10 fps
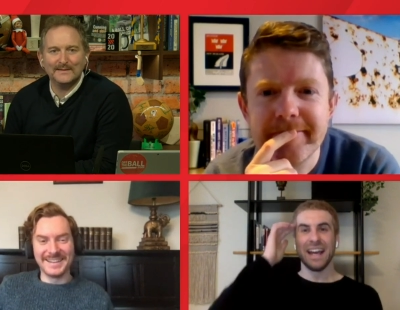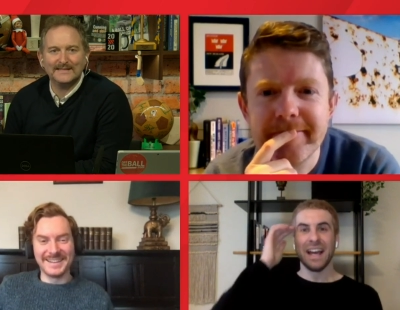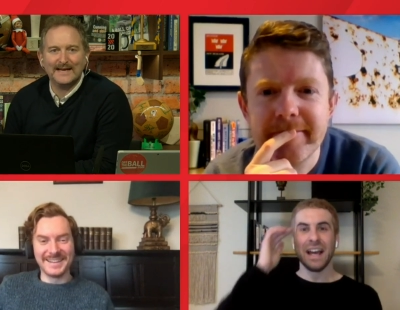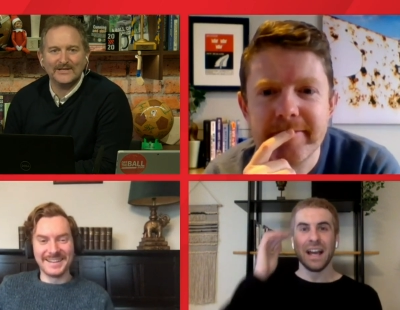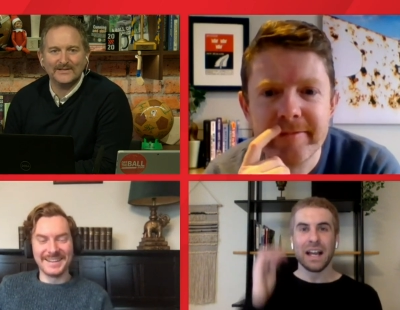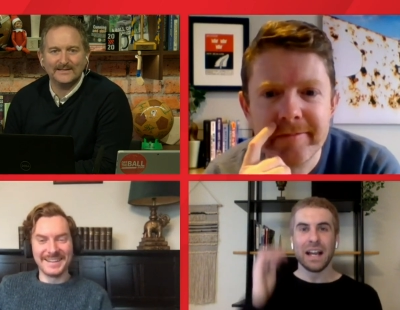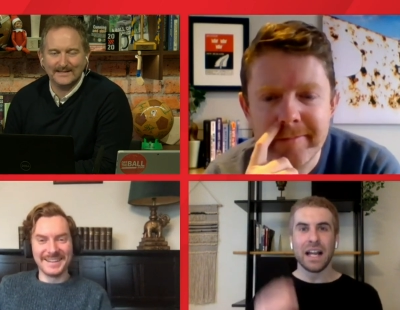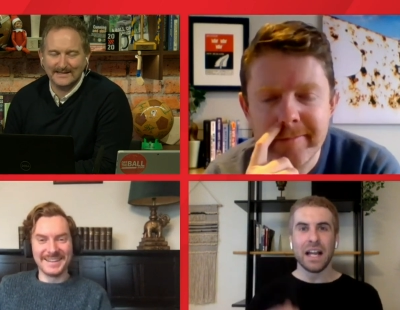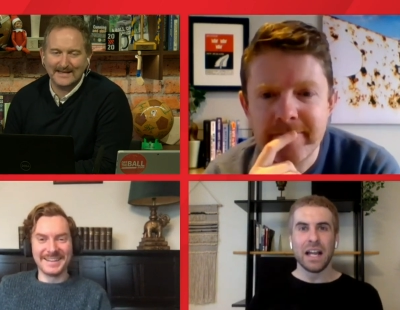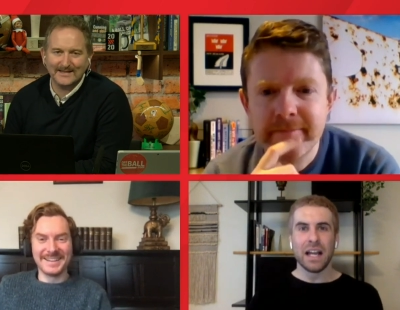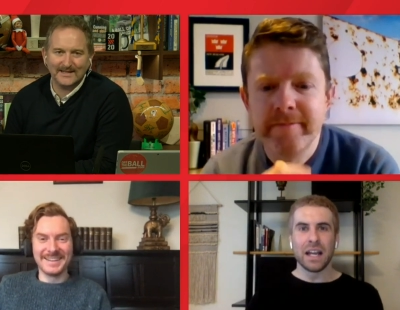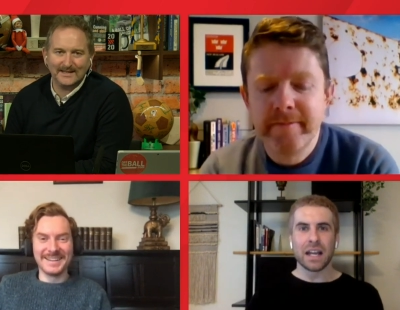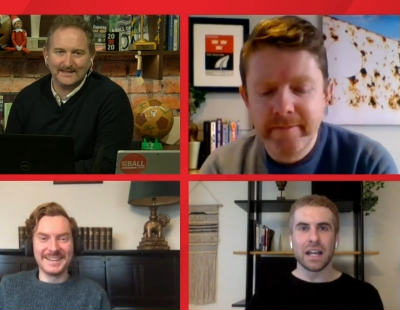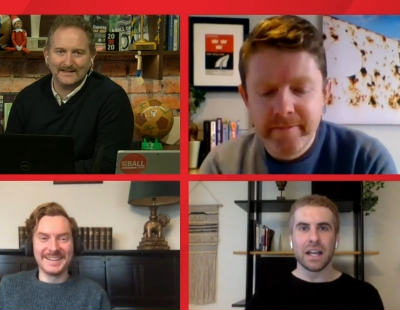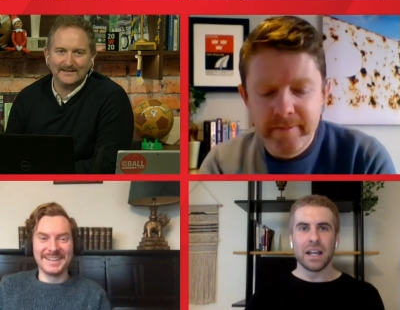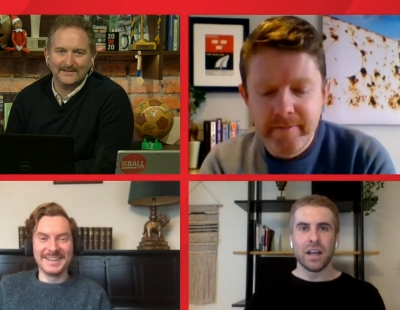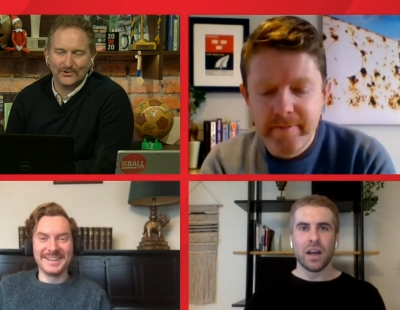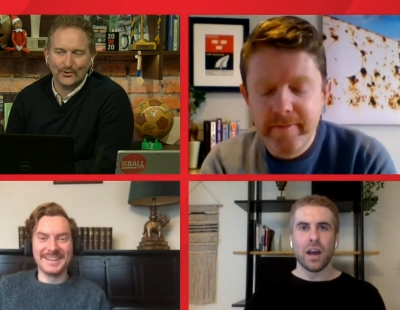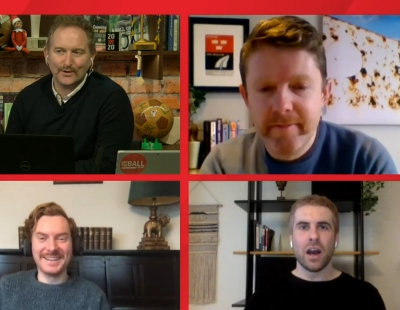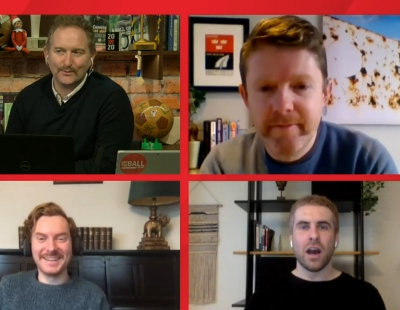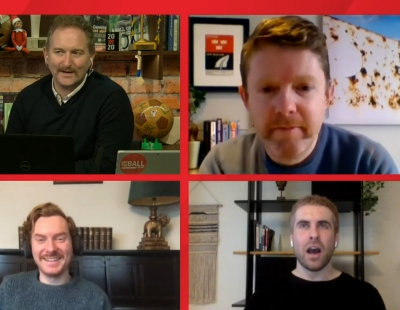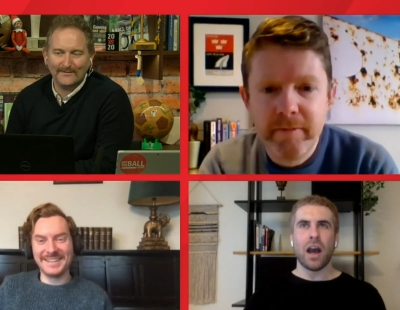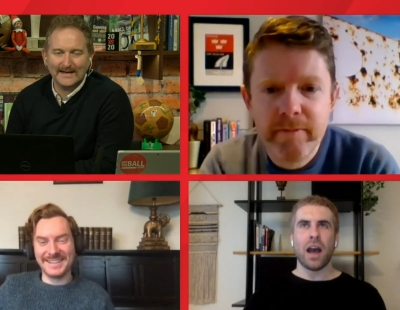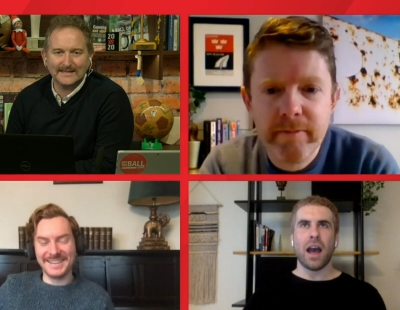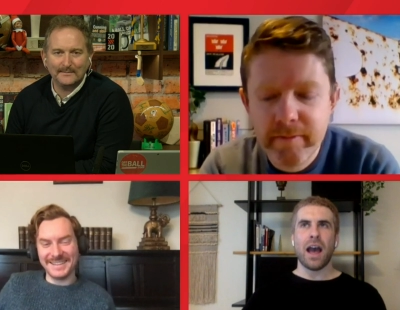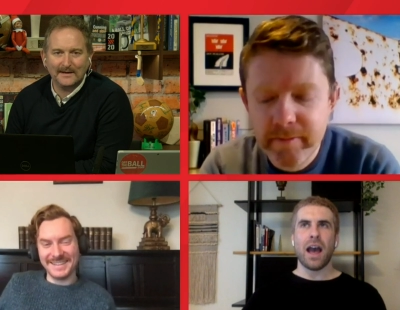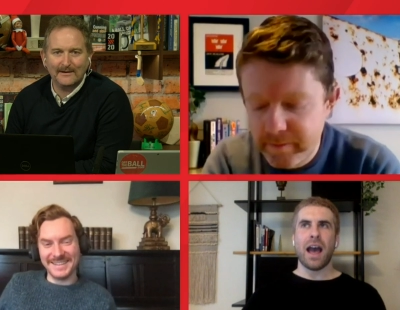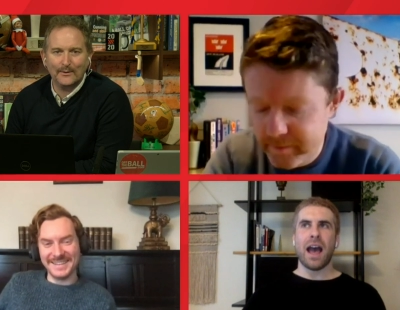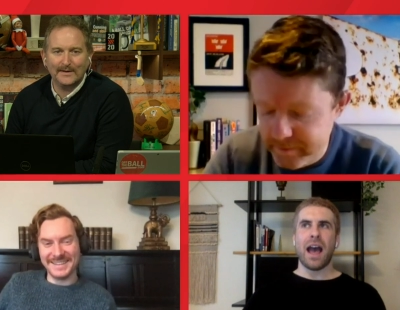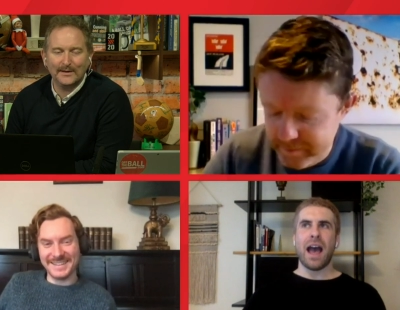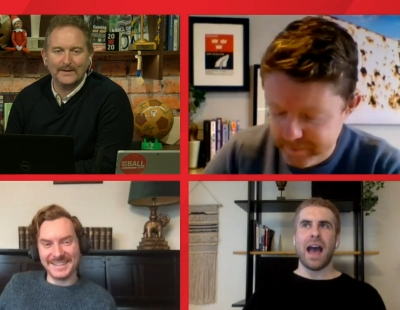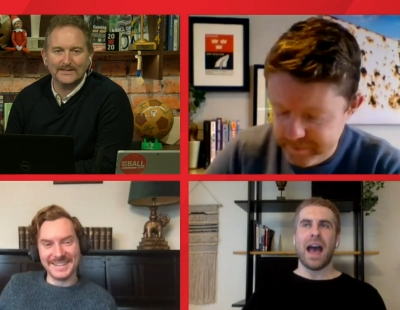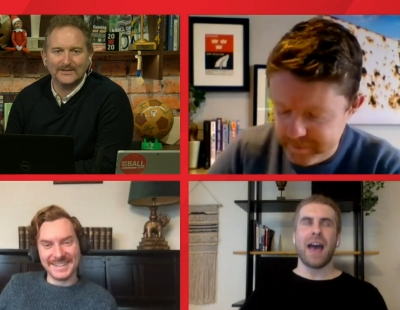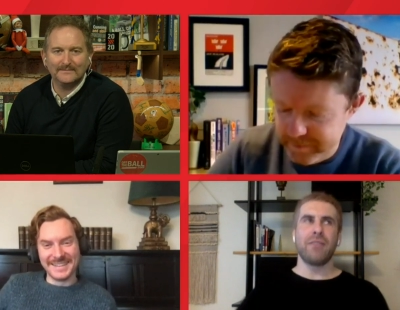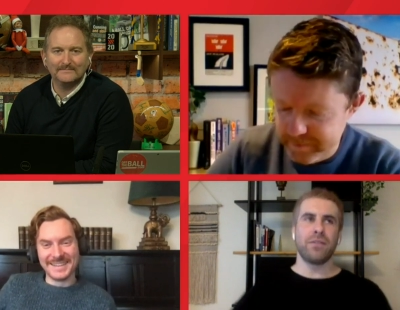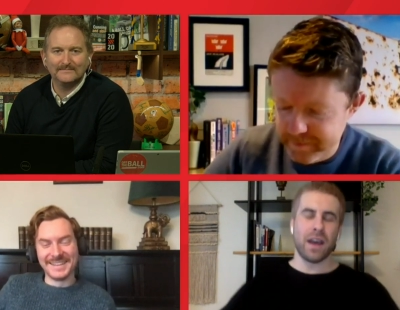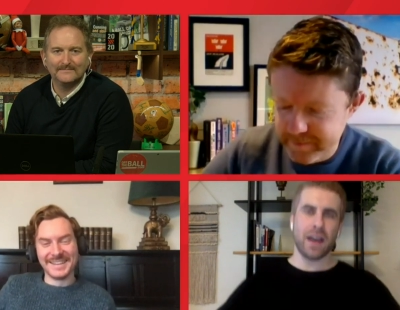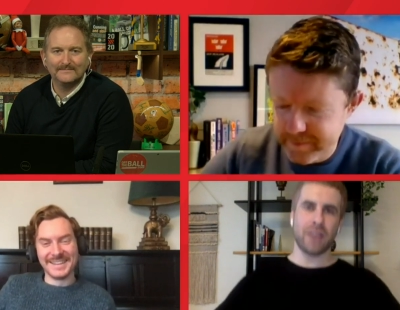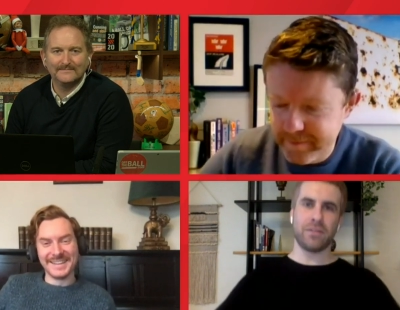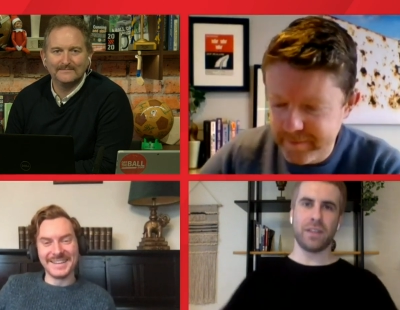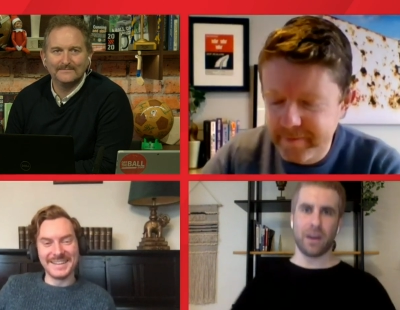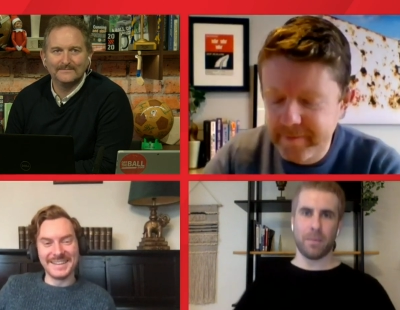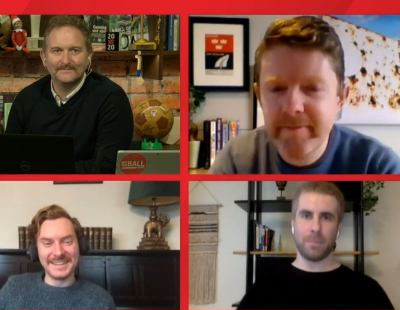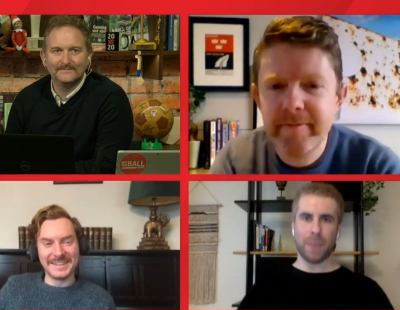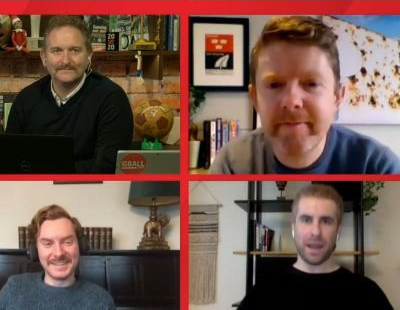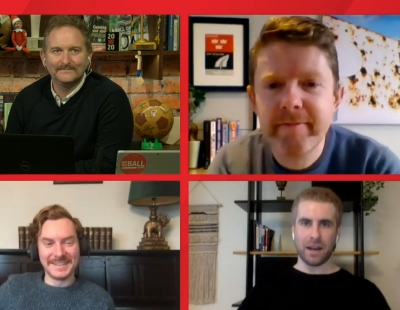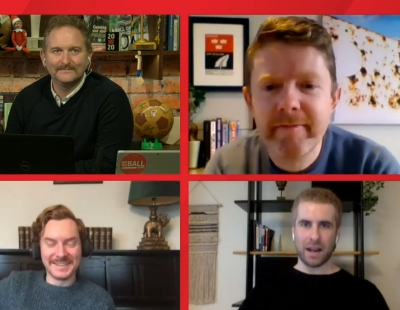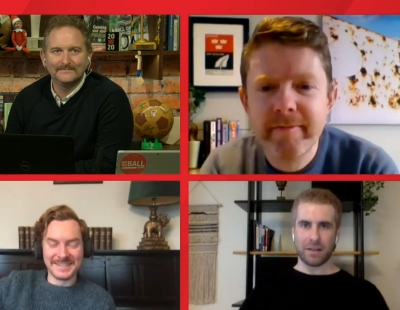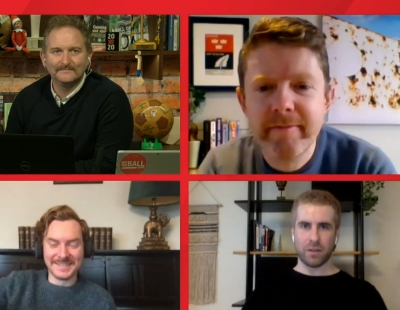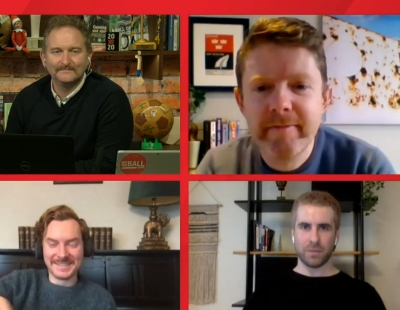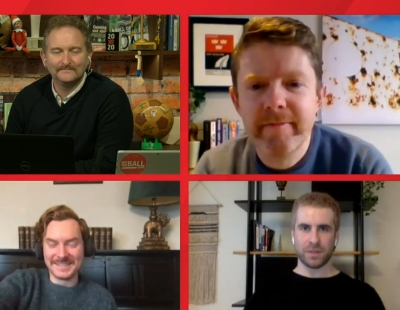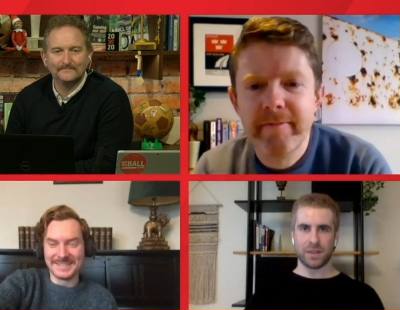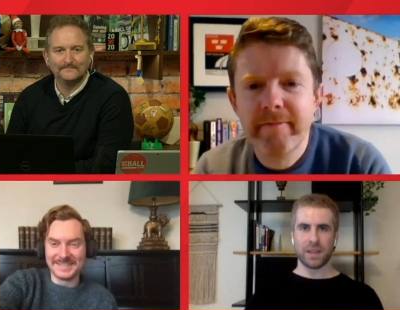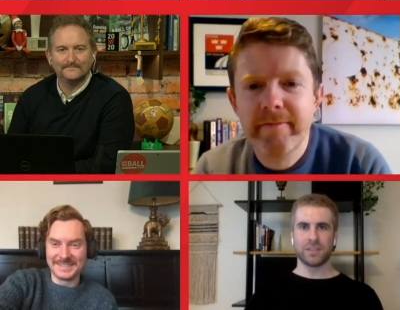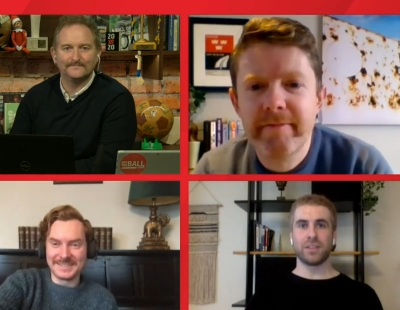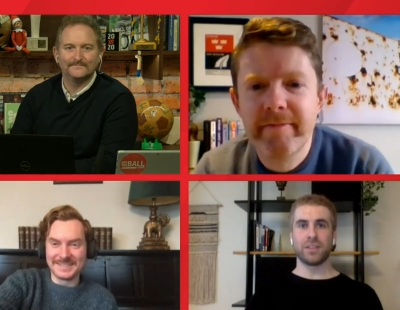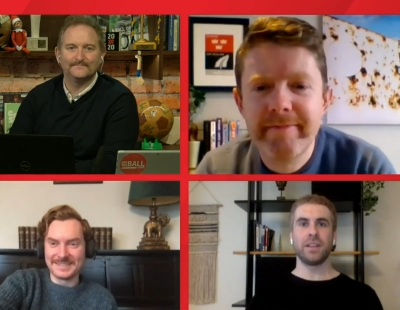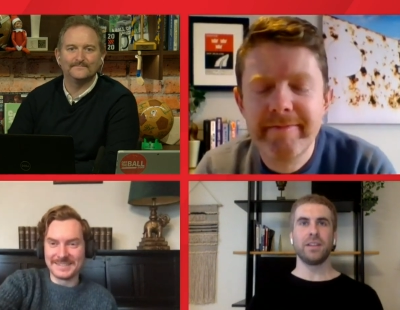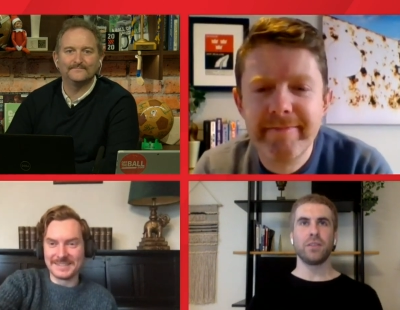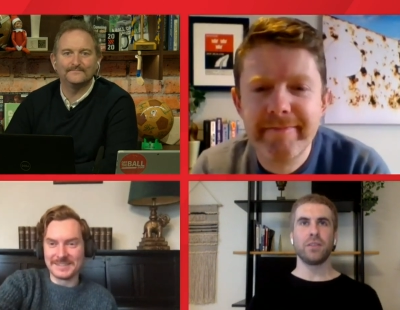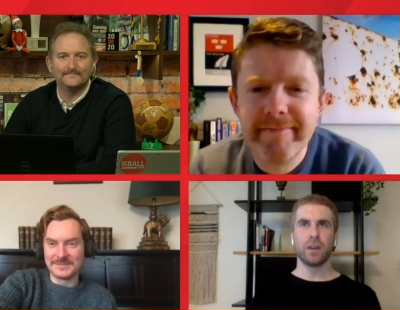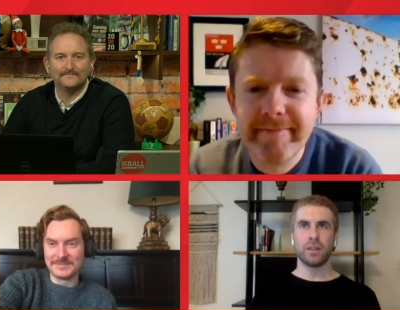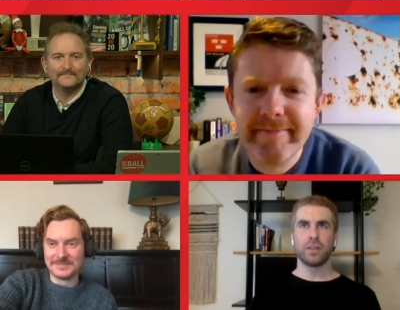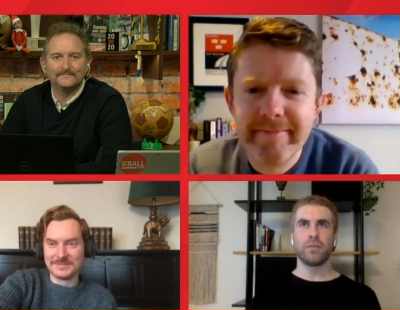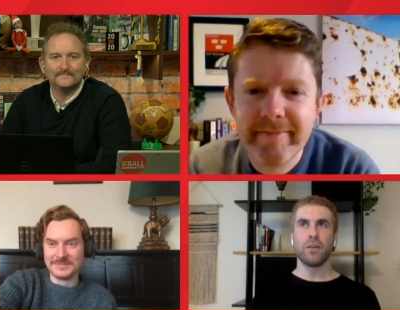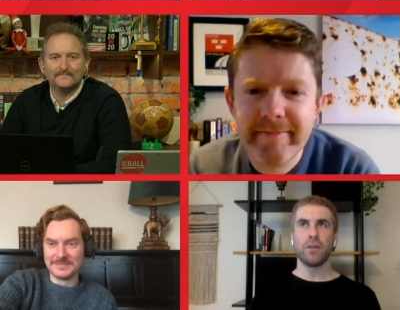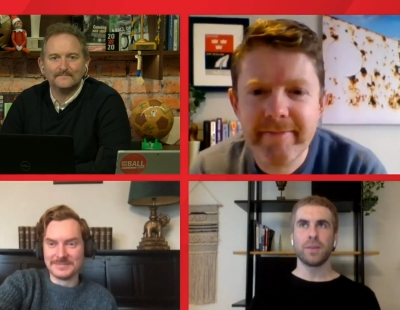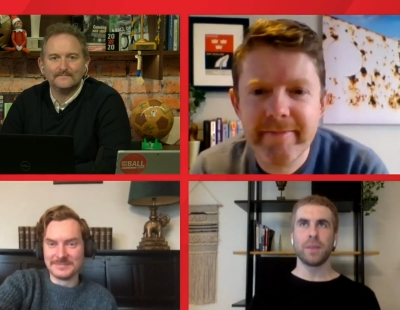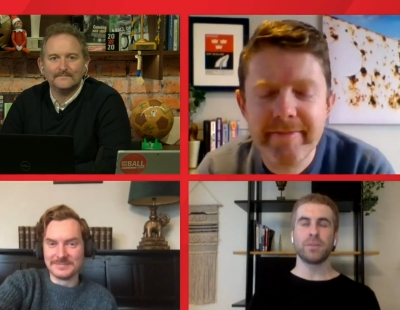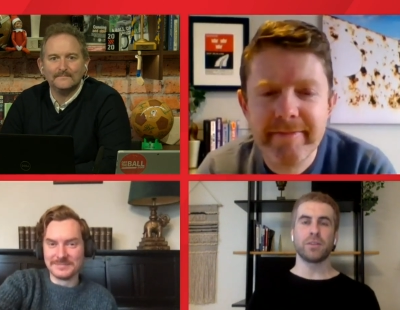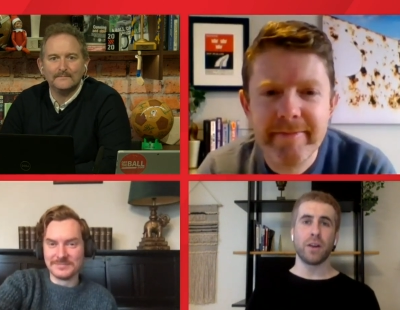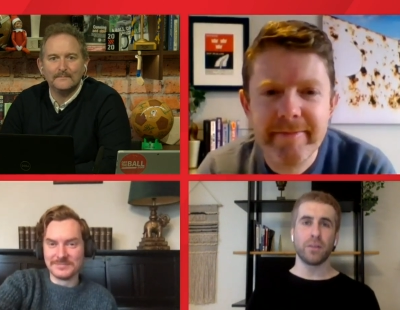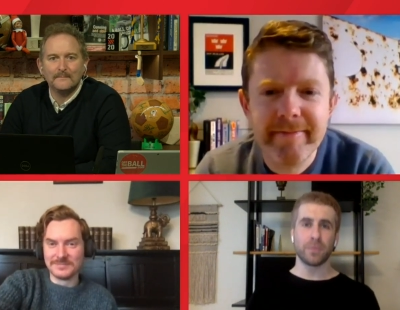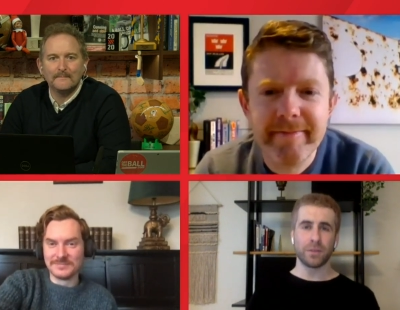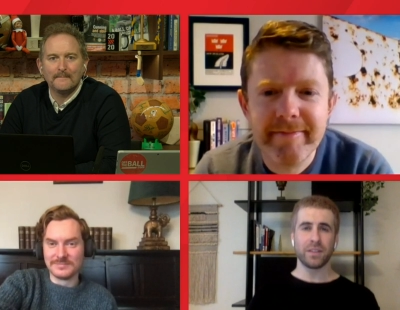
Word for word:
Speaker 1: moustaches is essentially the short way of asking my long-winded question. Have
Speaker 2: have they got better at growing moustaches? I think they've got, they've always been able to grow them. I